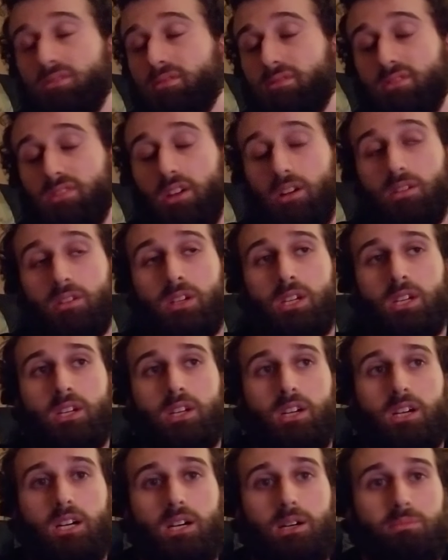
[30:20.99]
So
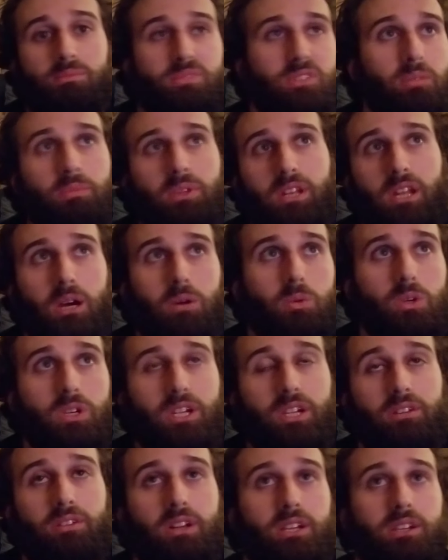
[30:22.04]
something not
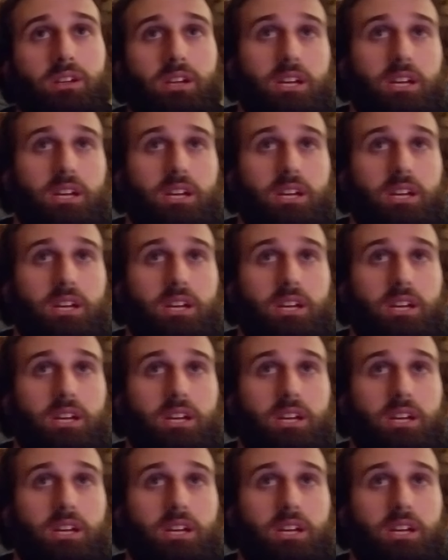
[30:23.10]
working right.